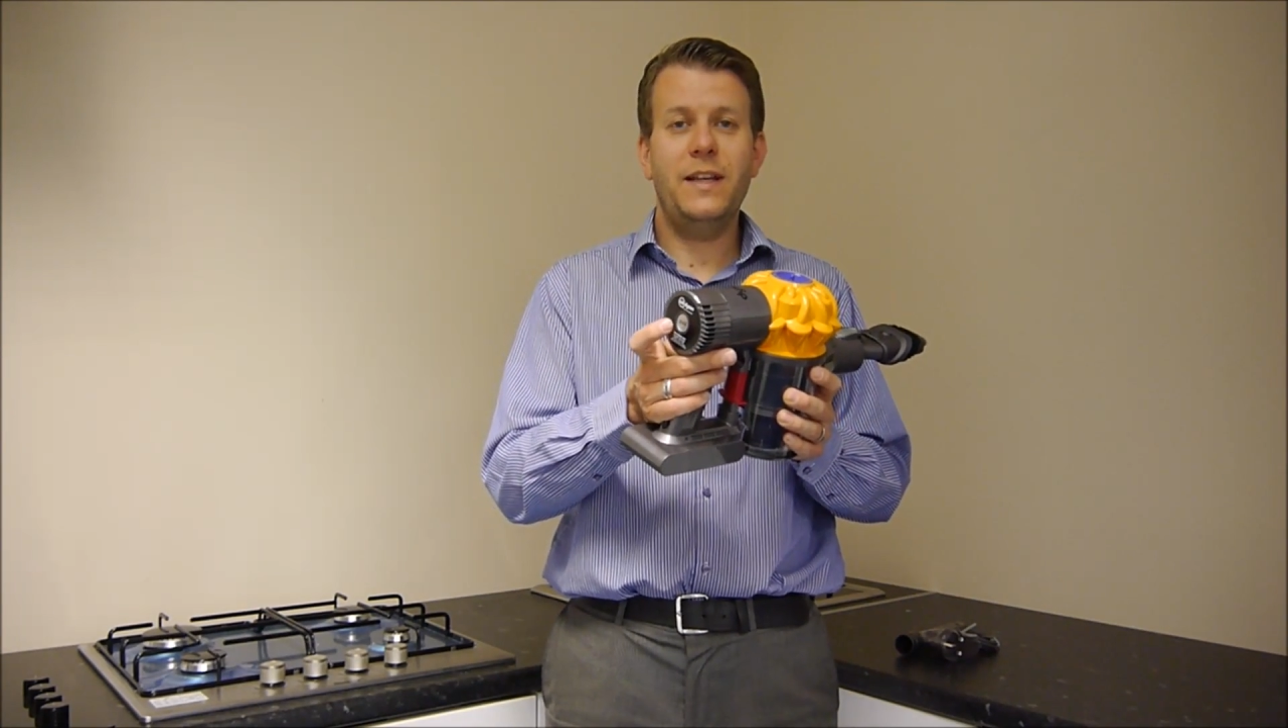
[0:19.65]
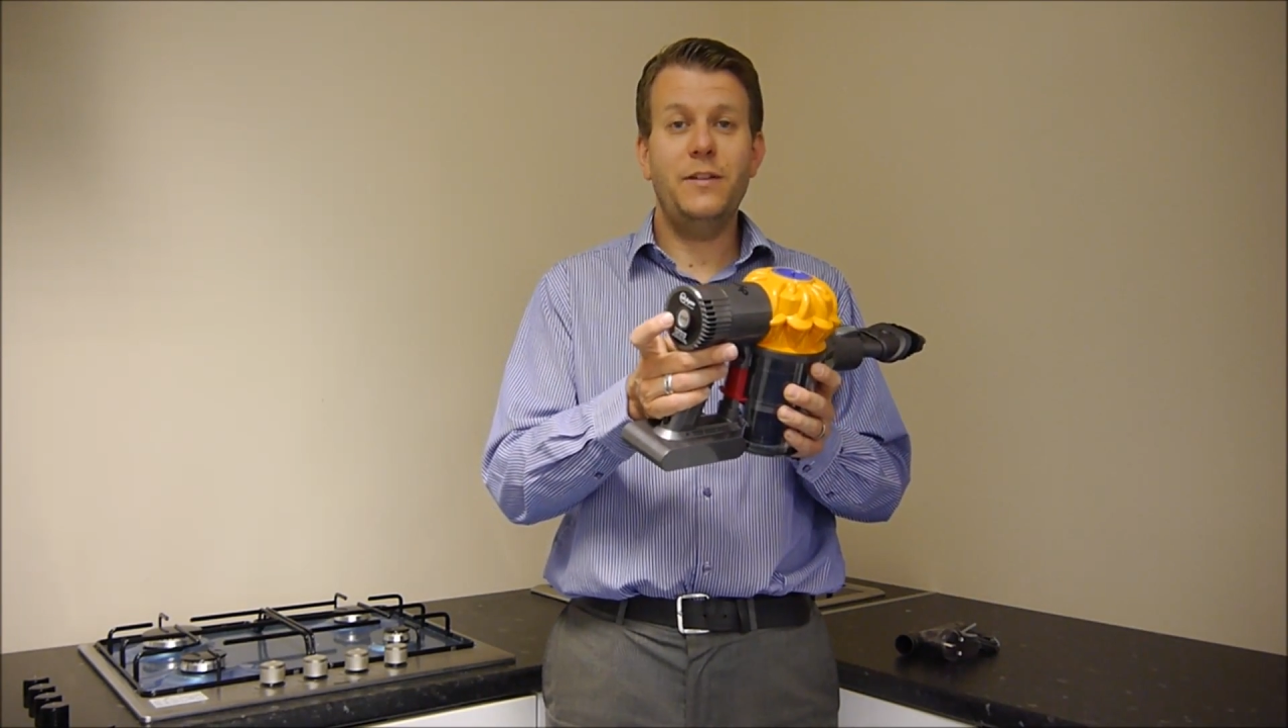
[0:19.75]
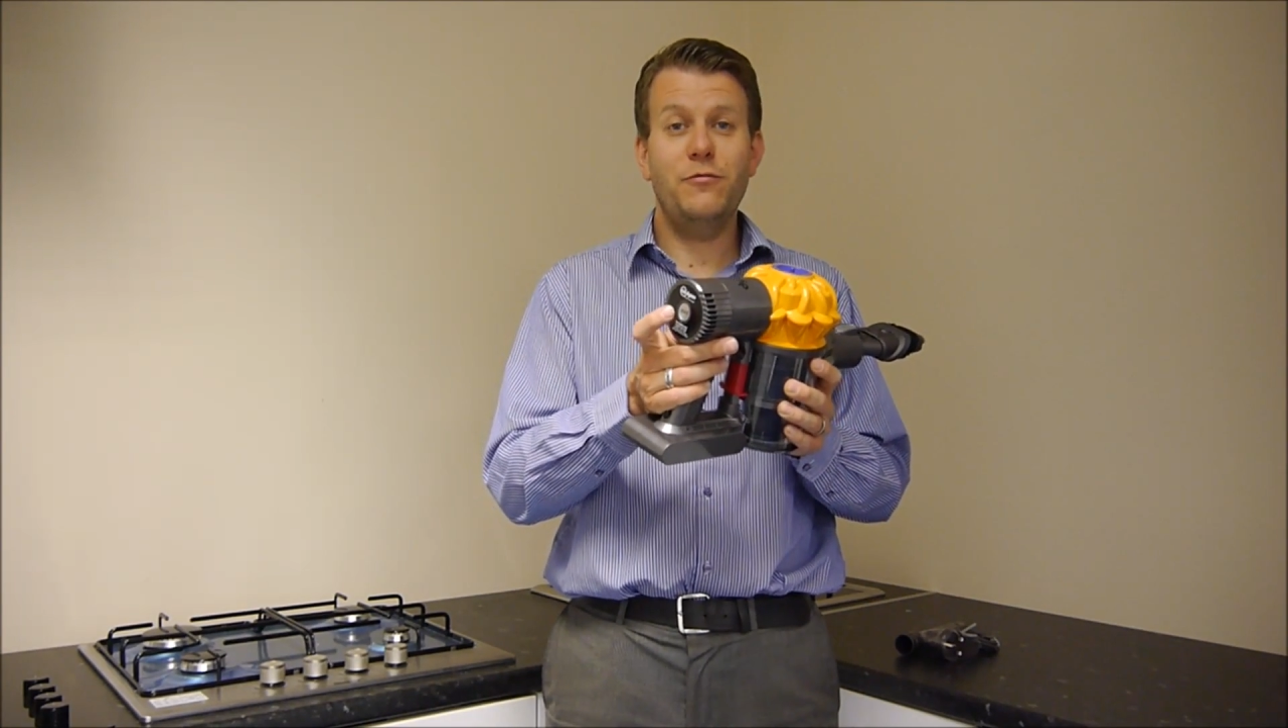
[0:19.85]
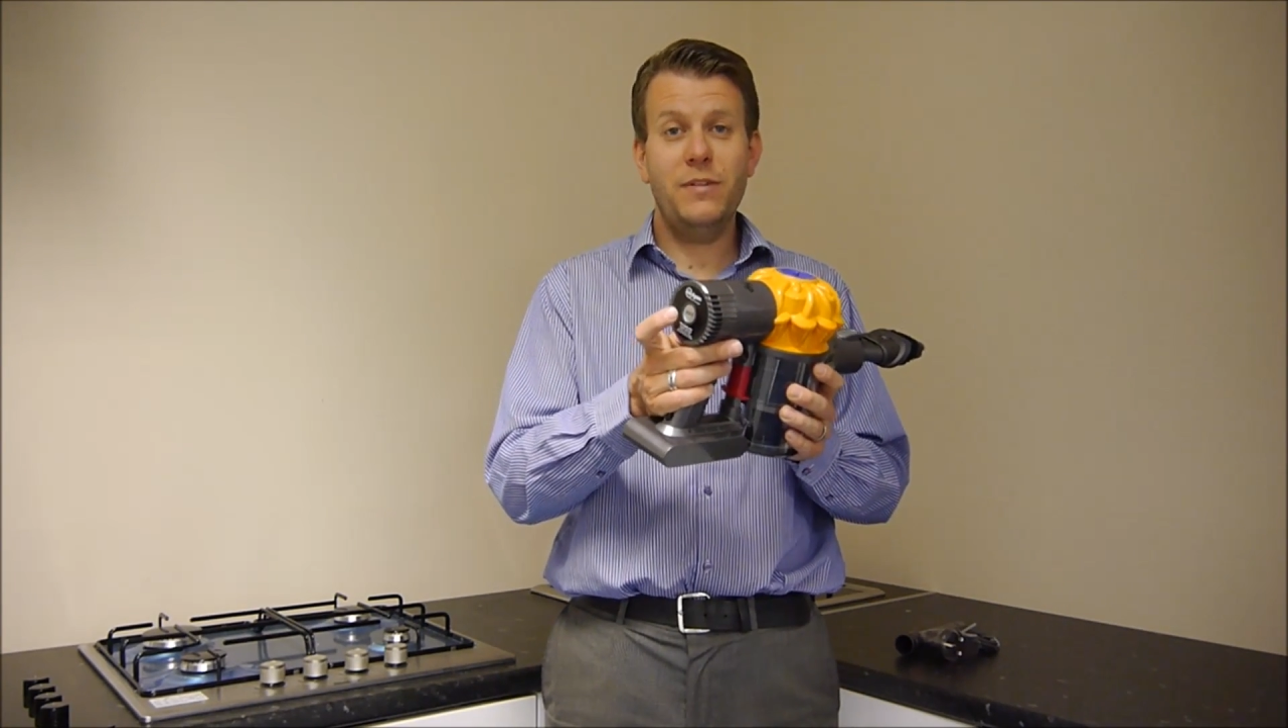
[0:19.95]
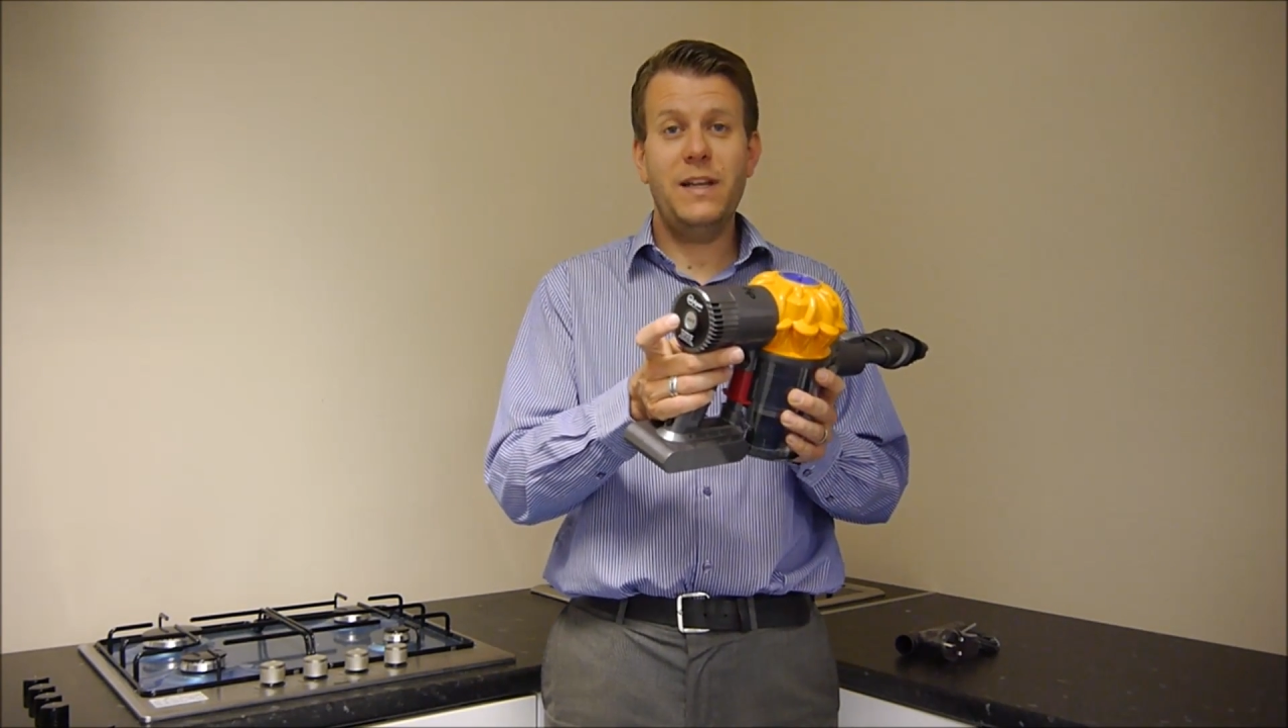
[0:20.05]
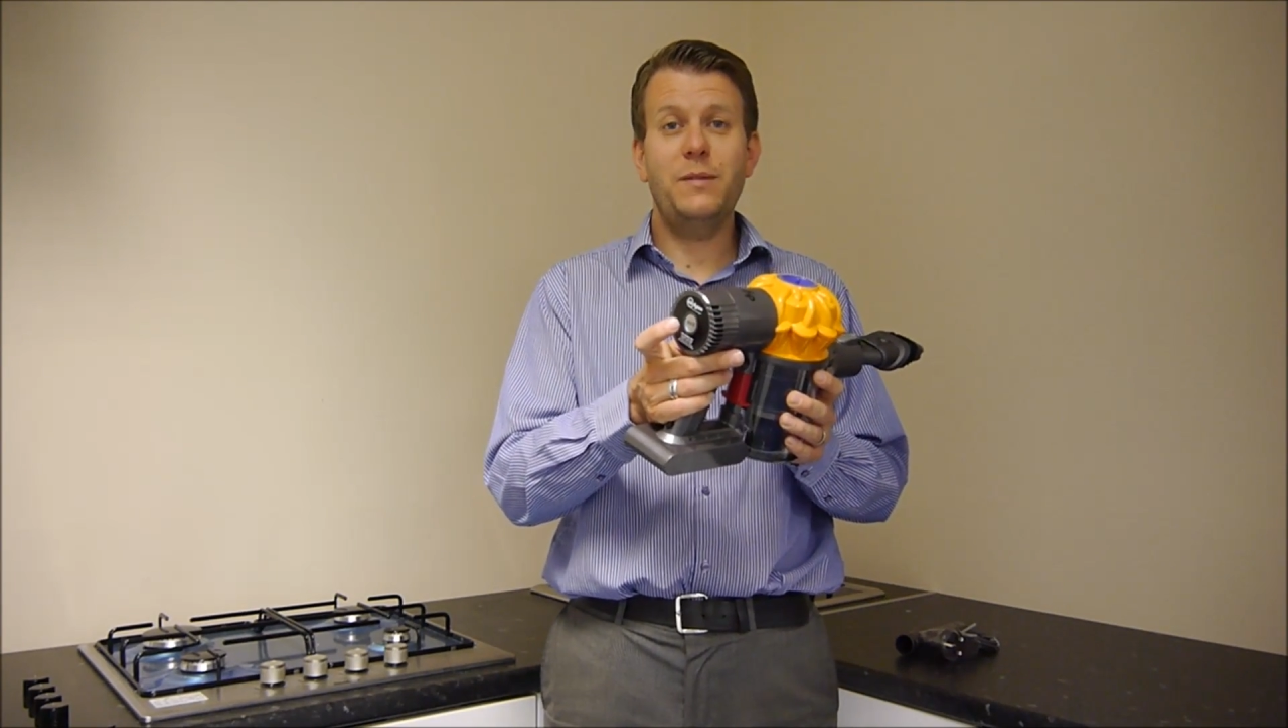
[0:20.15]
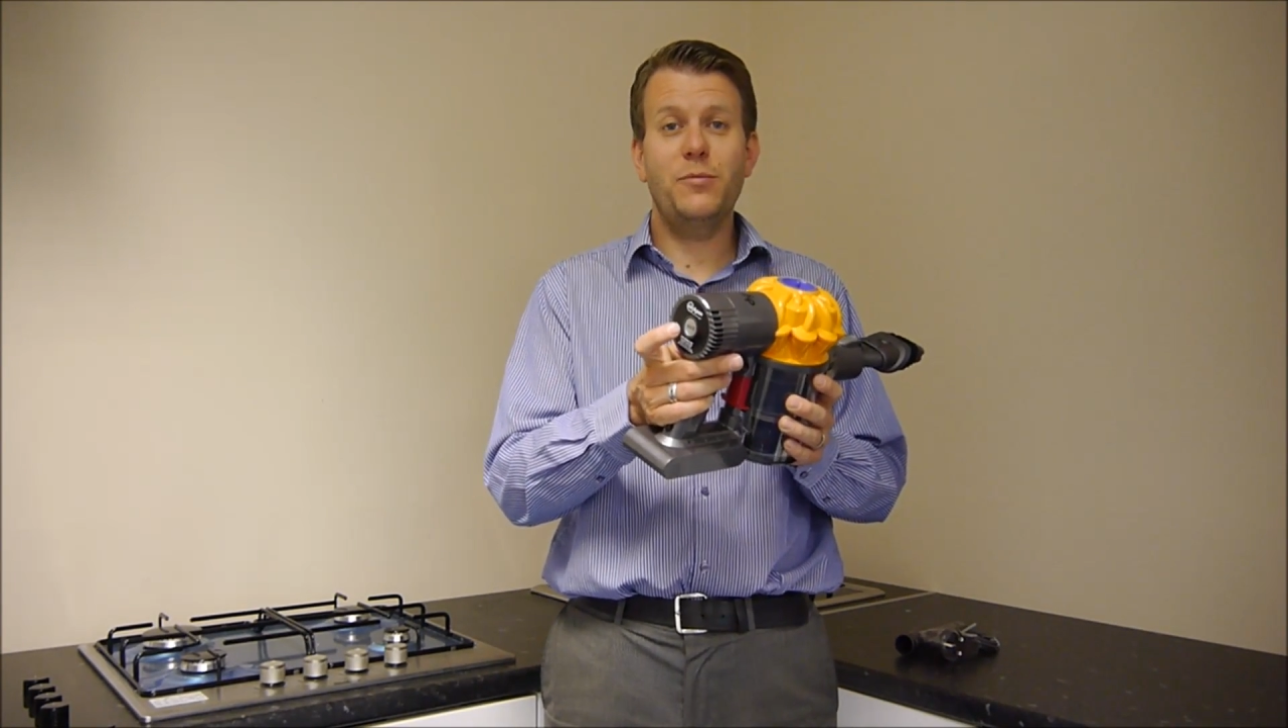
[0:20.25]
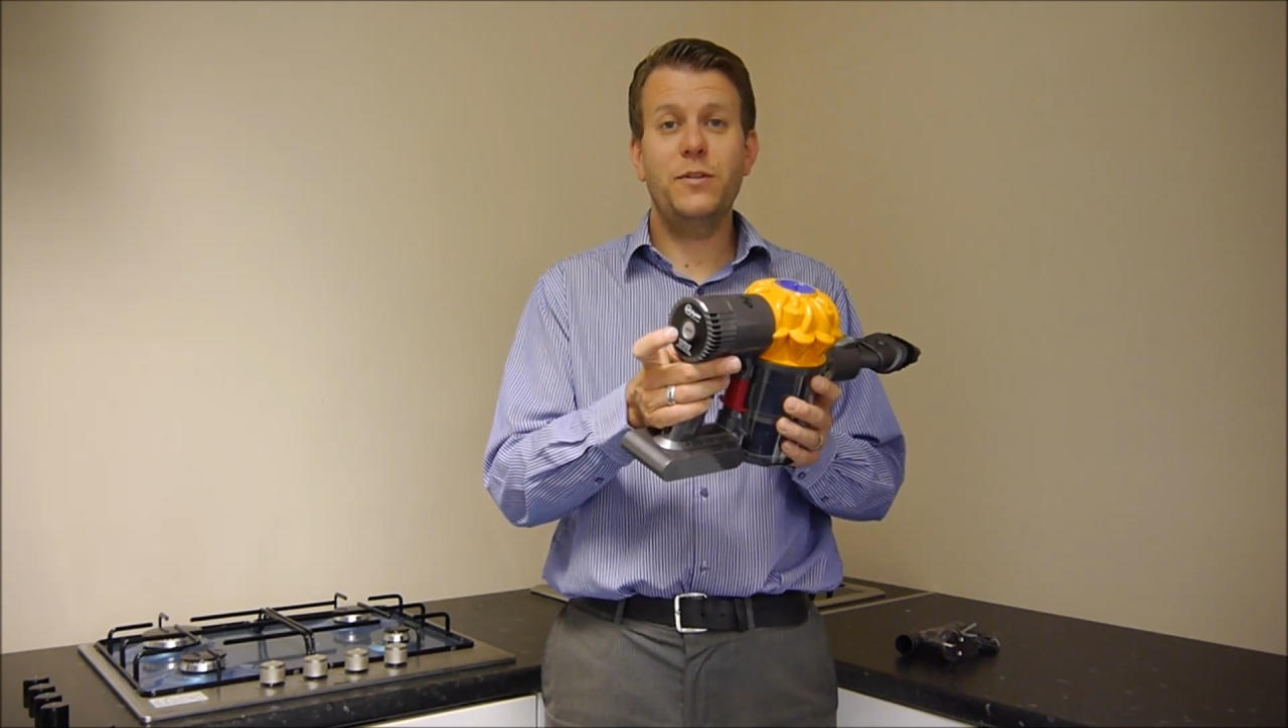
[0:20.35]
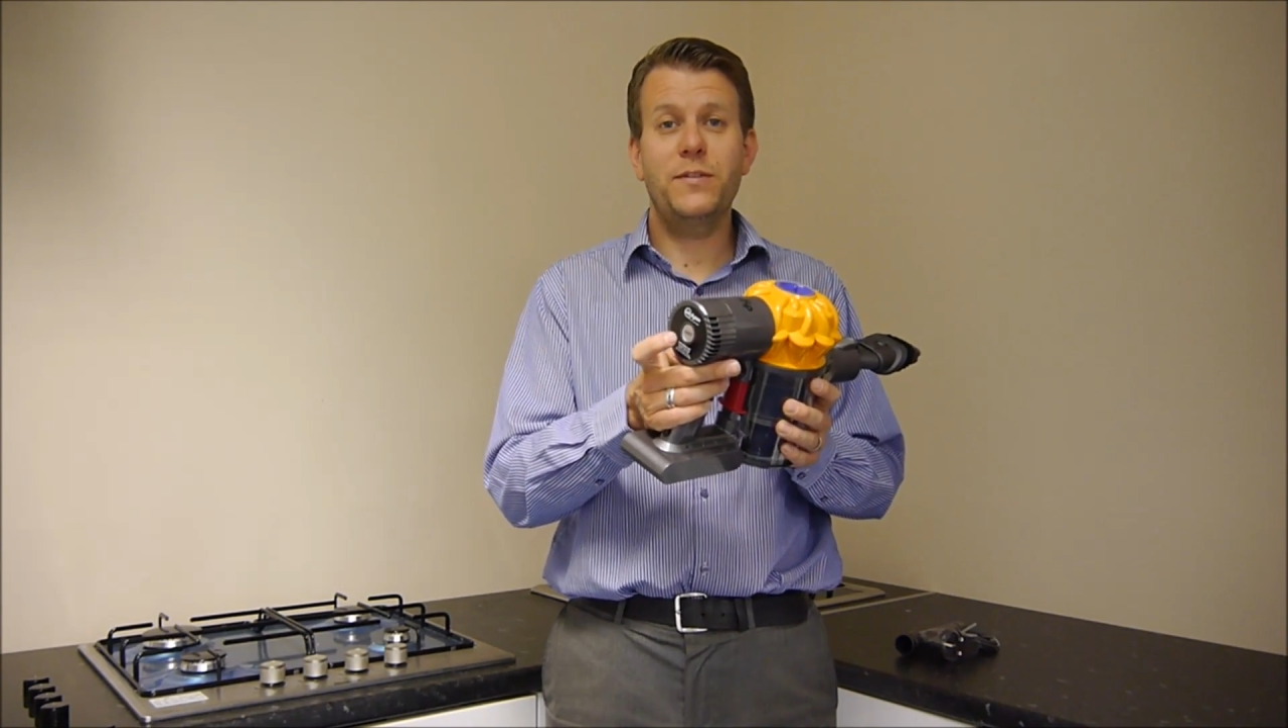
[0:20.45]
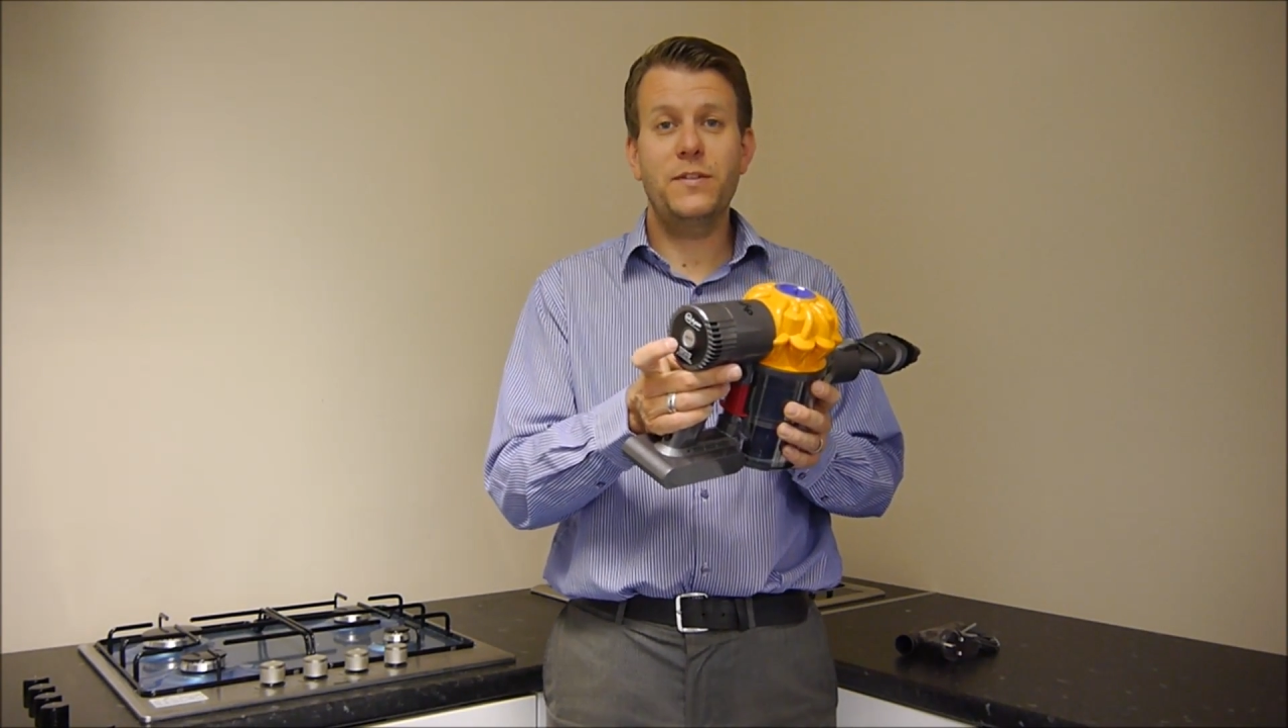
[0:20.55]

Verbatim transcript: it really improves